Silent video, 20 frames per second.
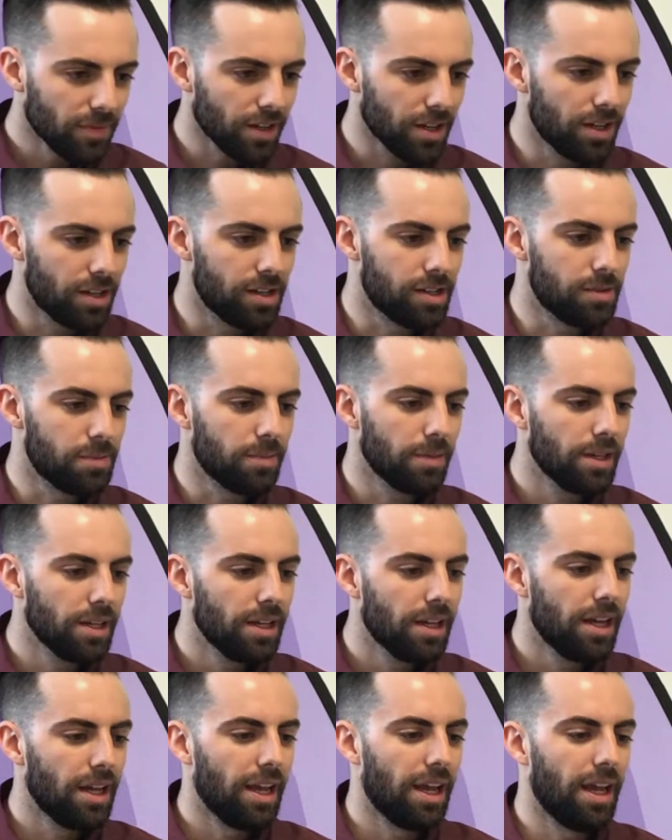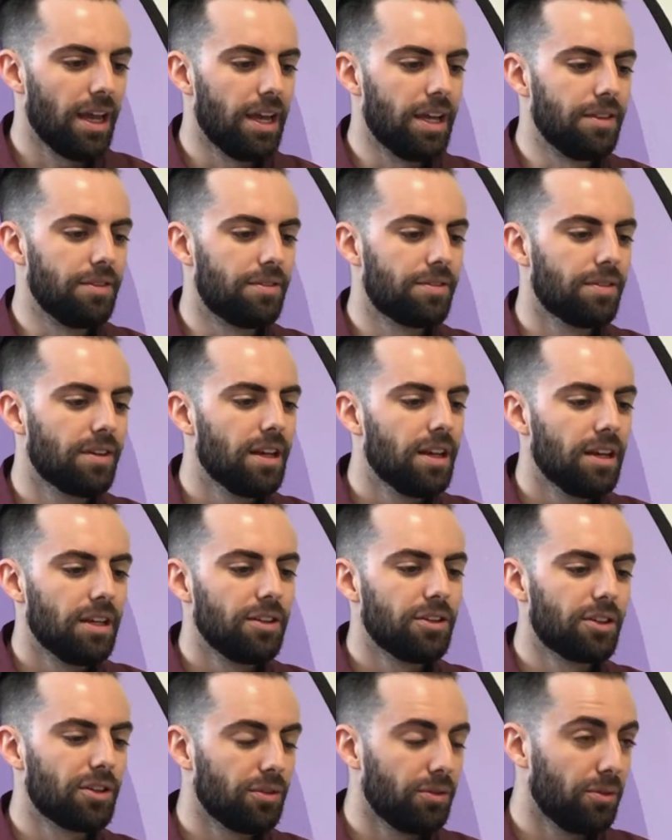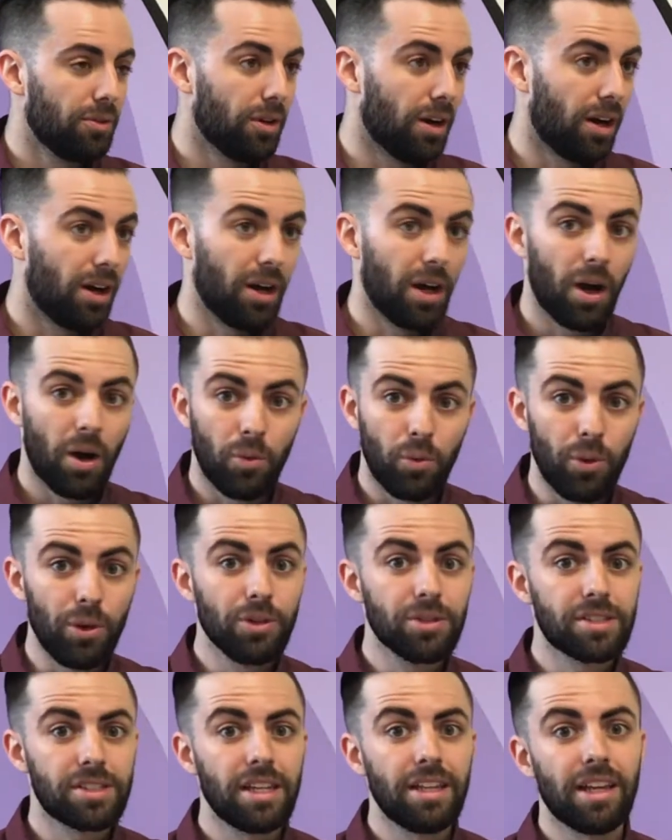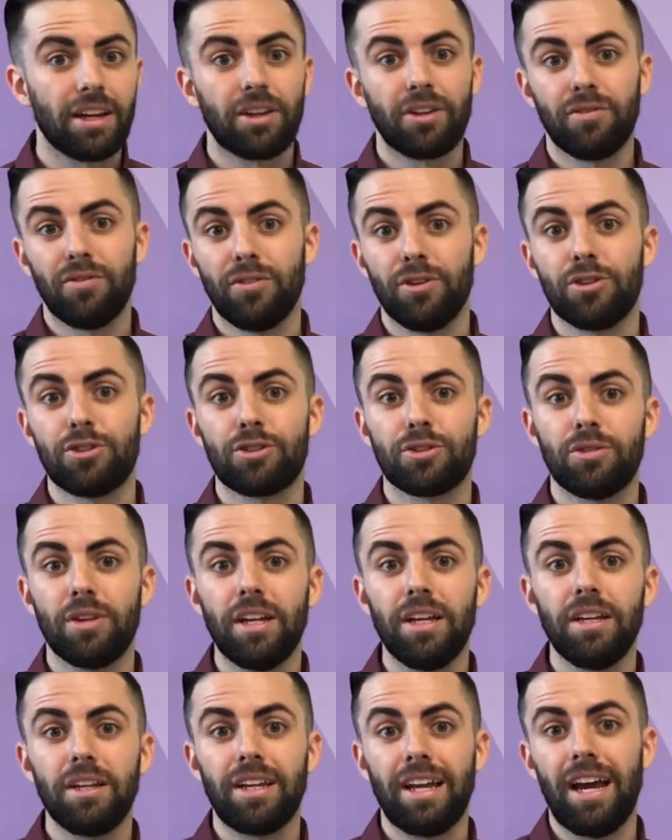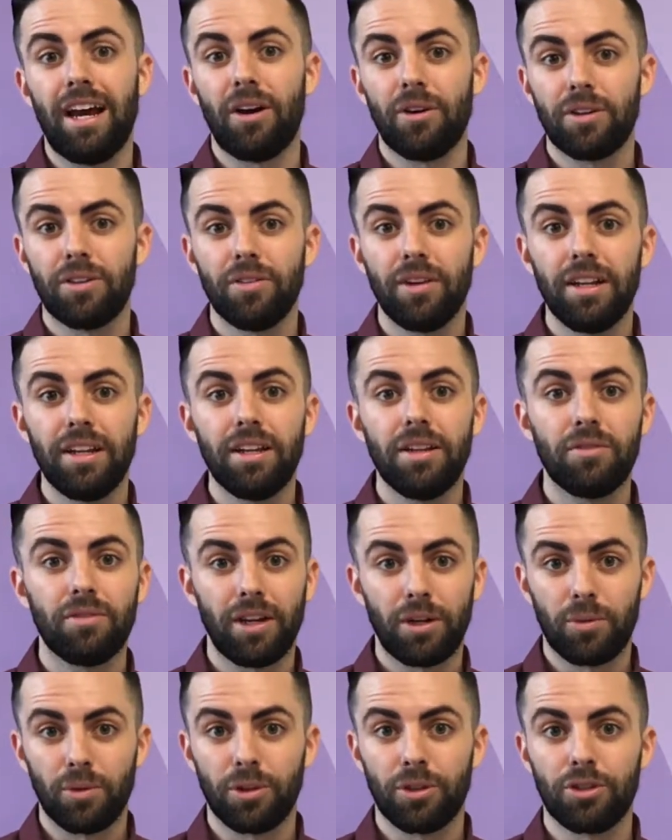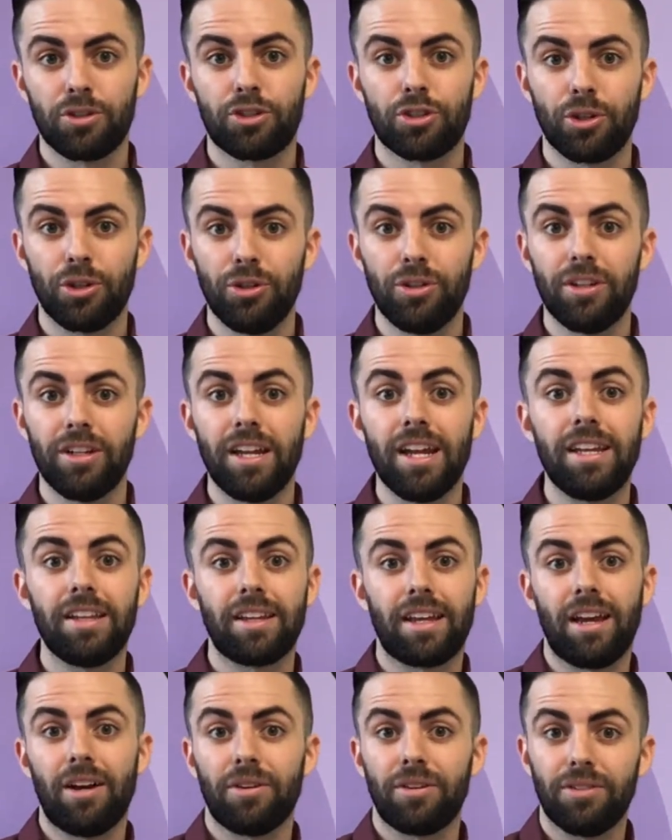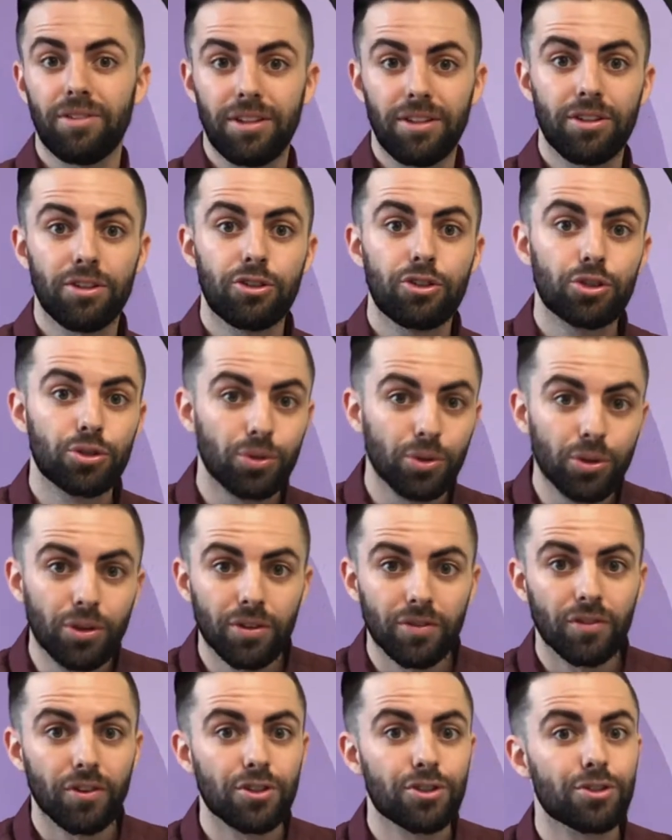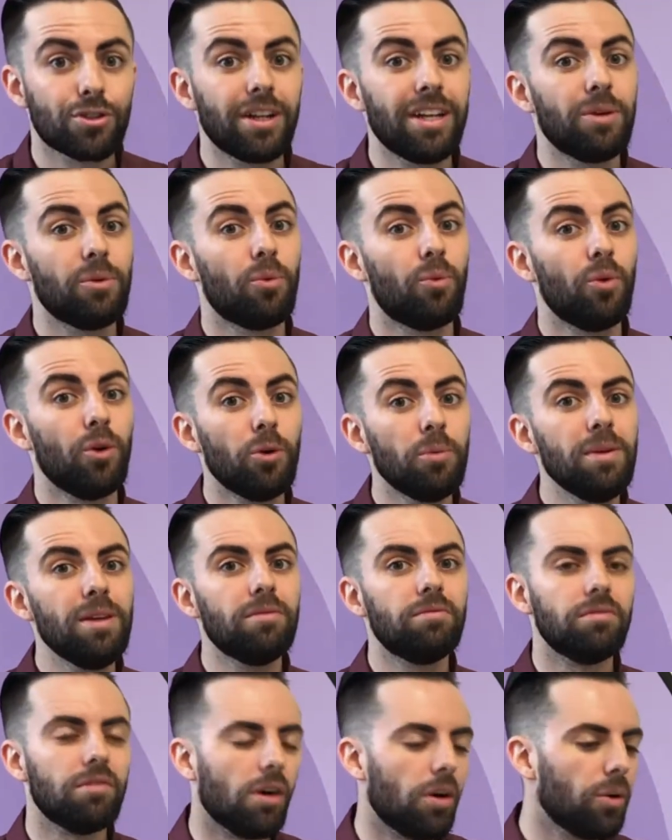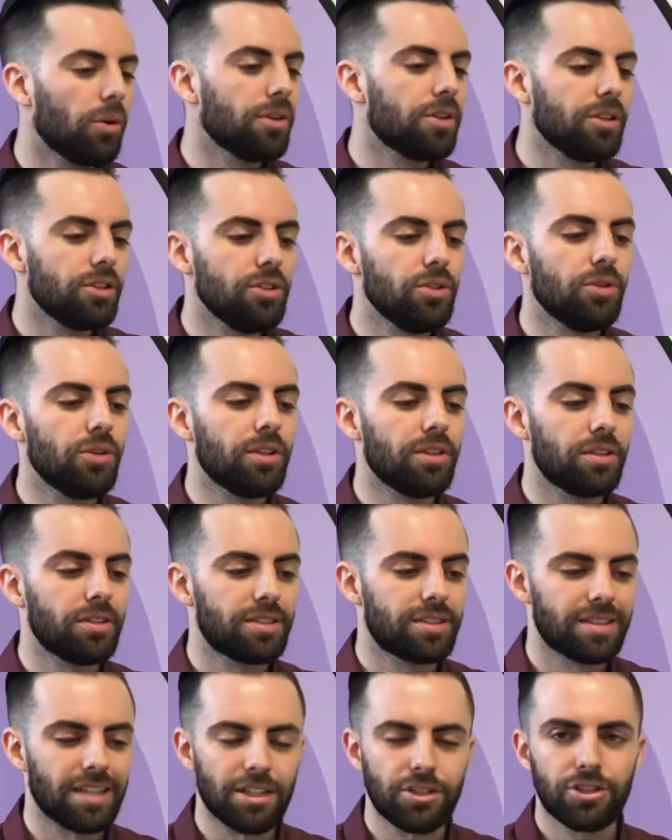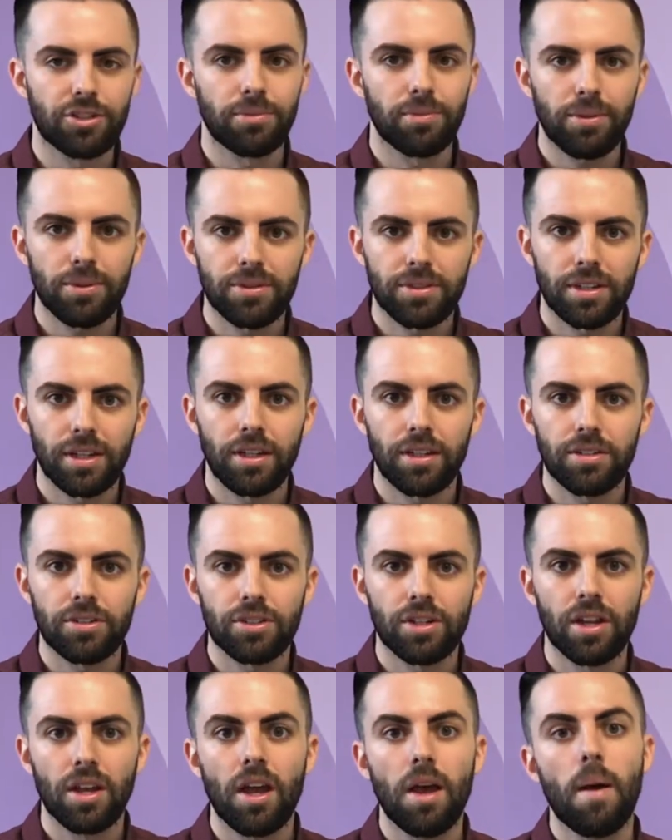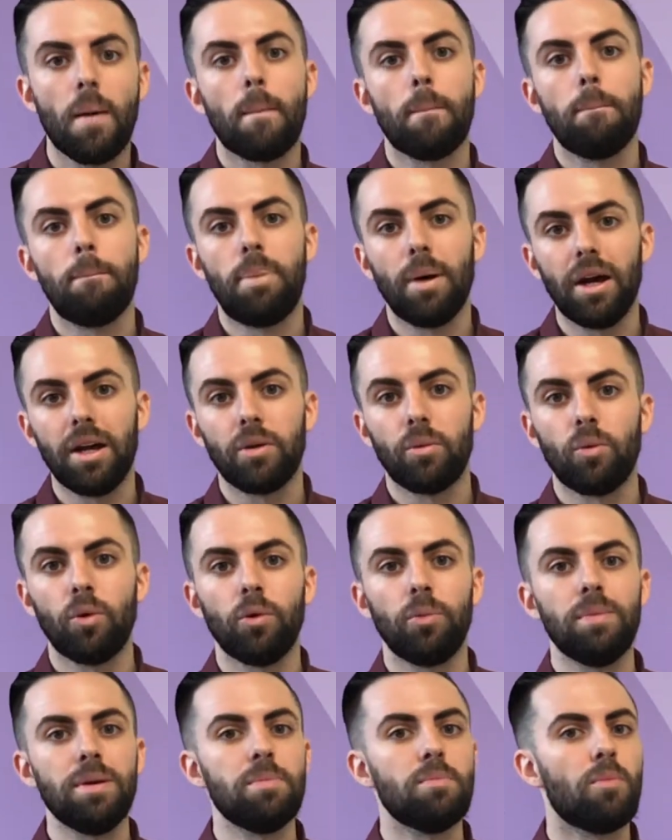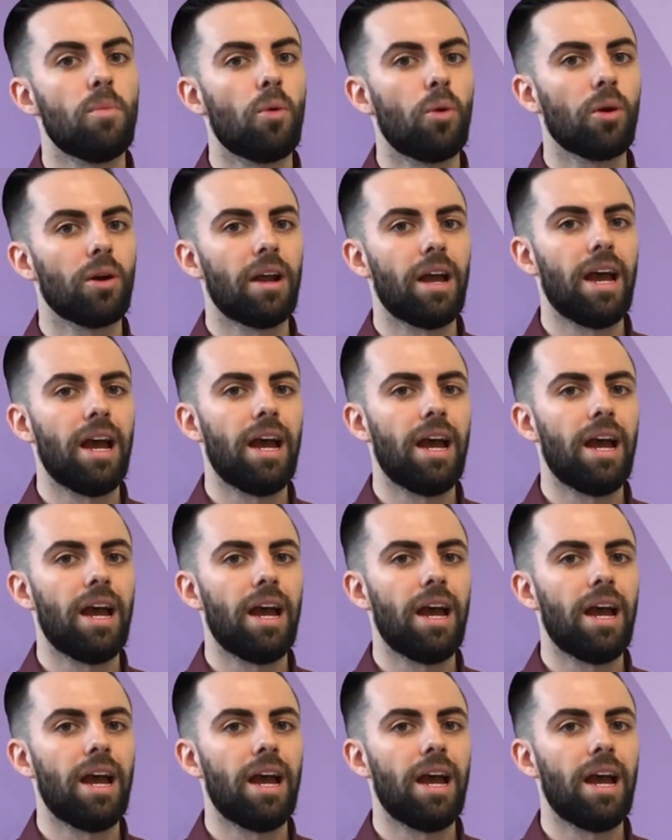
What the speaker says: And I will say that conversion rate calculated, like we're going to show you today, to calculate the true conversion rate, will be lower than unit session percentage, but will be more